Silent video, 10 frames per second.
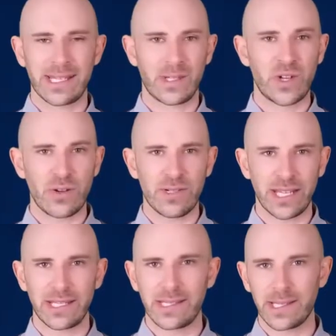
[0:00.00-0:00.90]
As Joan
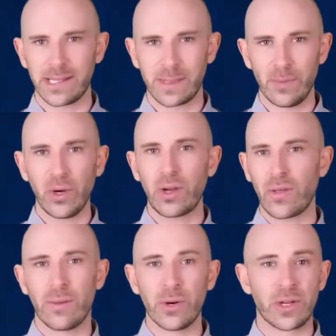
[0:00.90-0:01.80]
Dickinson's book,
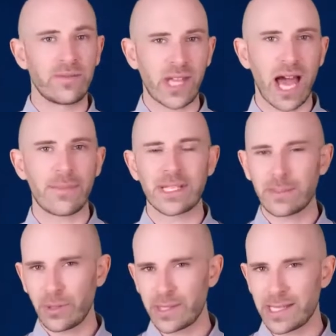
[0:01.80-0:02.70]
The Book of
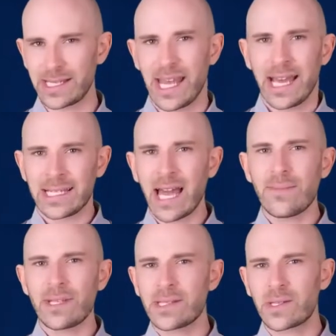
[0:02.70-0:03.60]
Diamonds, puts it,
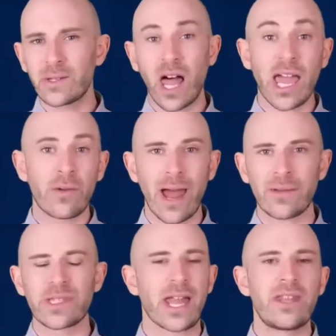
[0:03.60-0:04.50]
diamonds could lie around